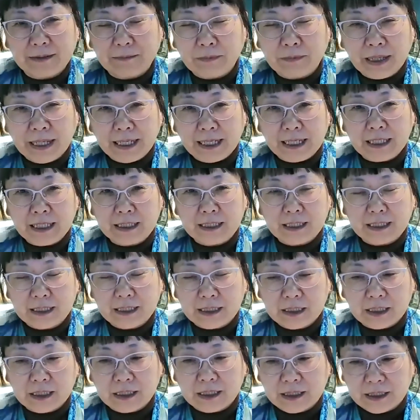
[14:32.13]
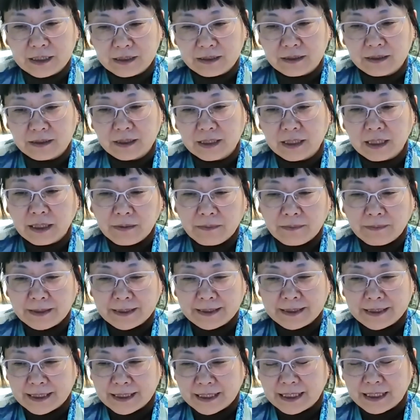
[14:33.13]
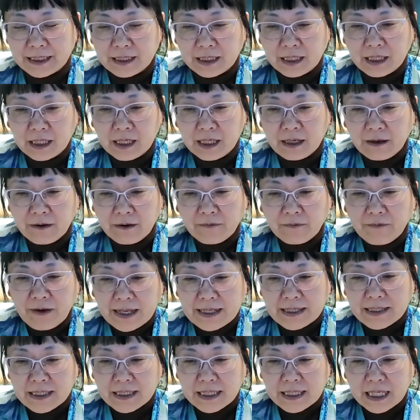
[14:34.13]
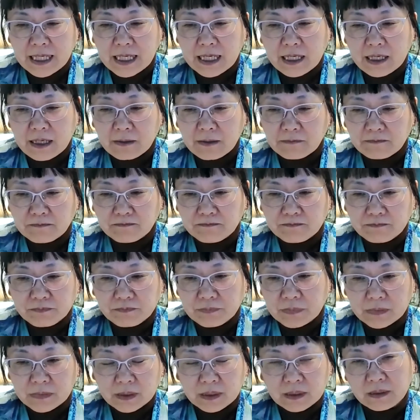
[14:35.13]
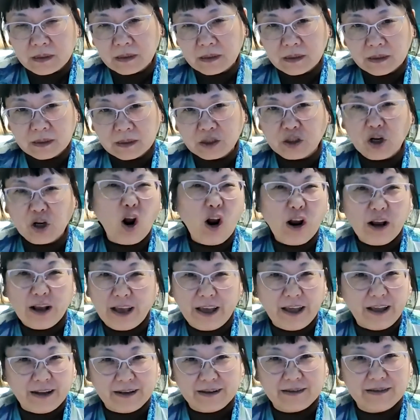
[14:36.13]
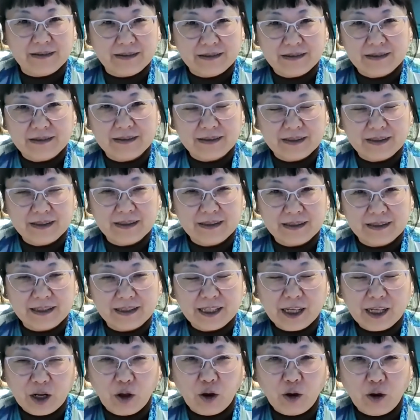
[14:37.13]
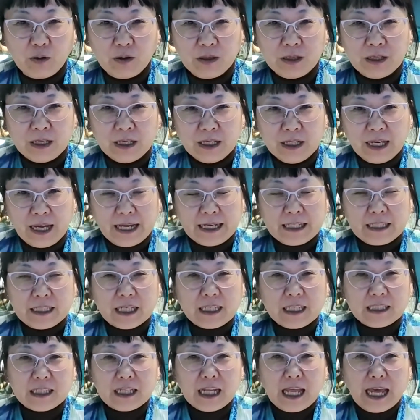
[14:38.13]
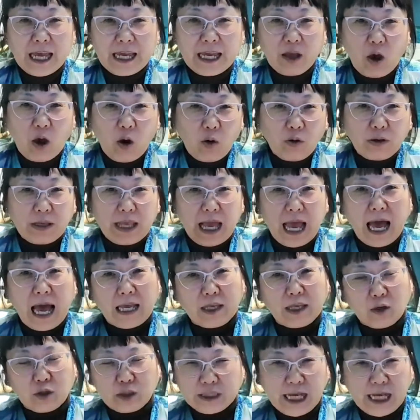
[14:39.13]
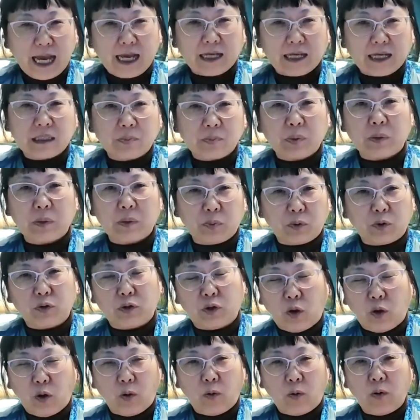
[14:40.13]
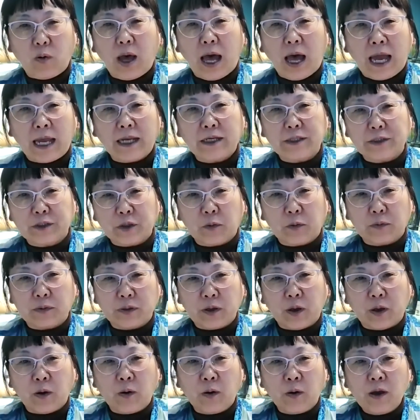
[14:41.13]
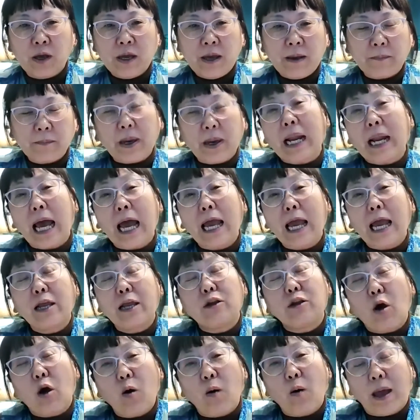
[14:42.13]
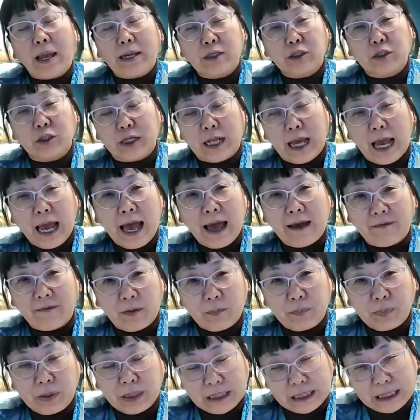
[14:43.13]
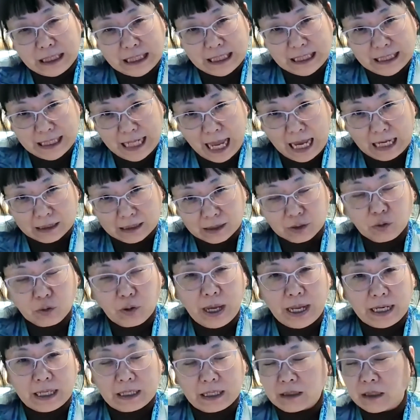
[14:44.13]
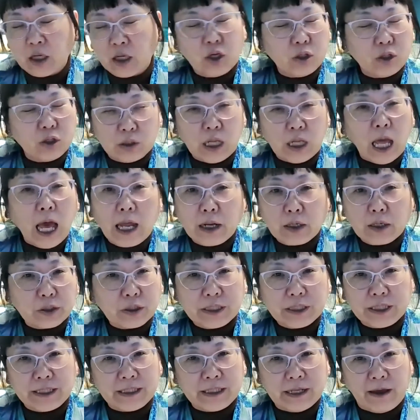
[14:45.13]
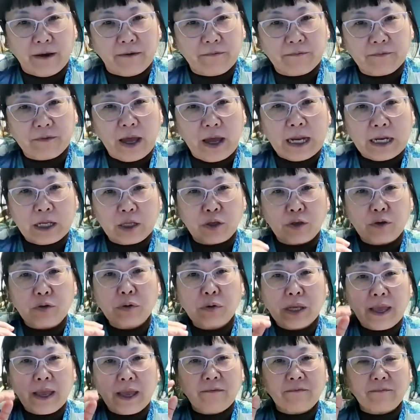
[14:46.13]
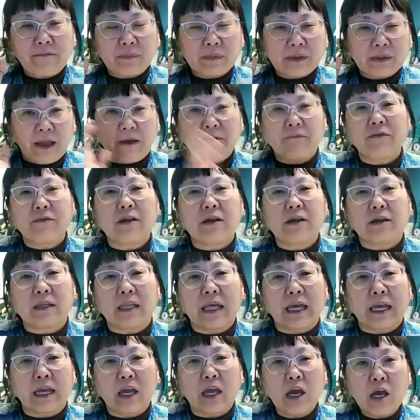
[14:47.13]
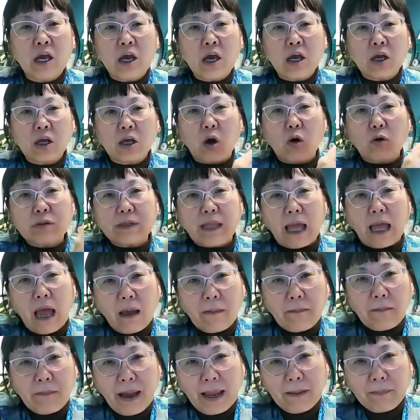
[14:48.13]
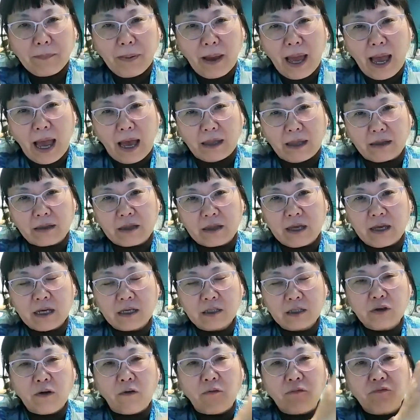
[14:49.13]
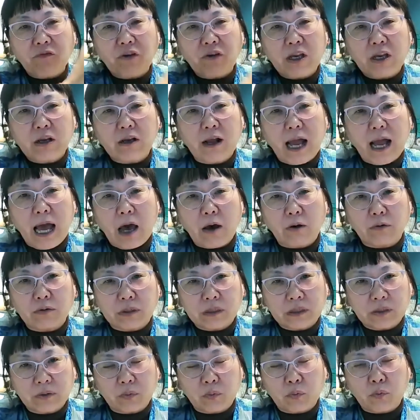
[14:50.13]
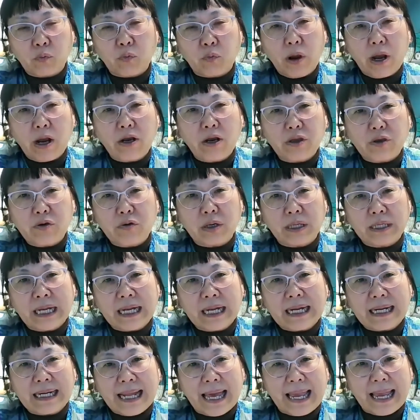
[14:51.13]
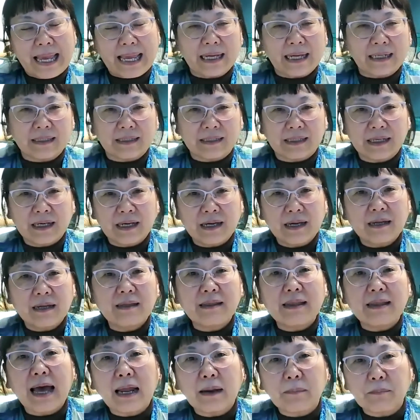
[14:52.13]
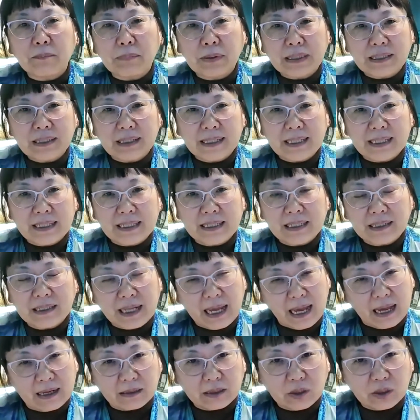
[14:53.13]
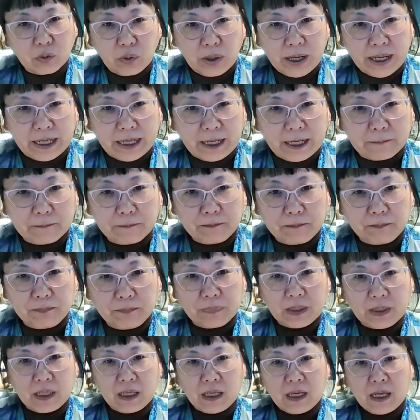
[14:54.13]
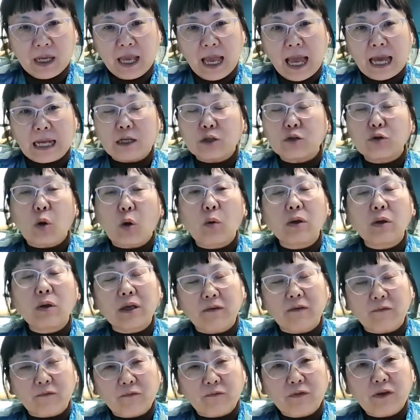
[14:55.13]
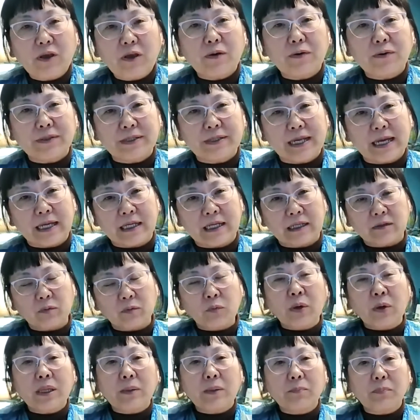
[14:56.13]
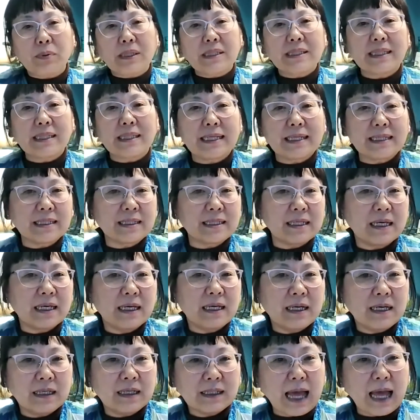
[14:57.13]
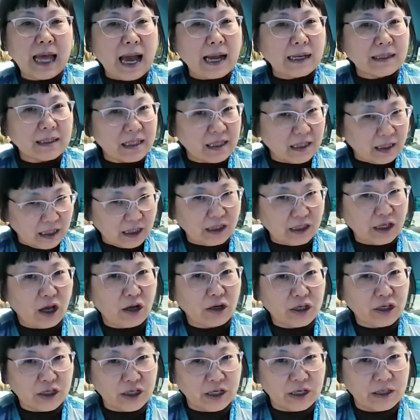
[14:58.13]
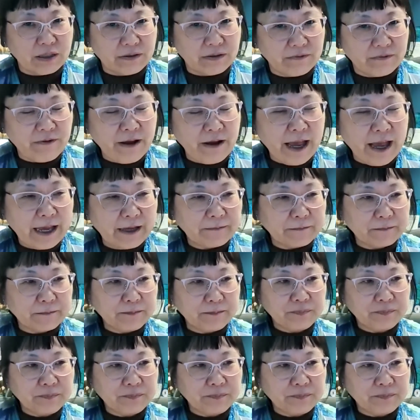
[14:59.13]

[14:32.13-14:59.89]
My English is limited. Fancy jargon, it's just like, oh yeah, your tax people know, I don't know, but I know I should have a business tax credit. Not good enough. And you can definitely go down my path to figure out where you're going to land that business tax credit. and don't confuse it with business tax deduction, right?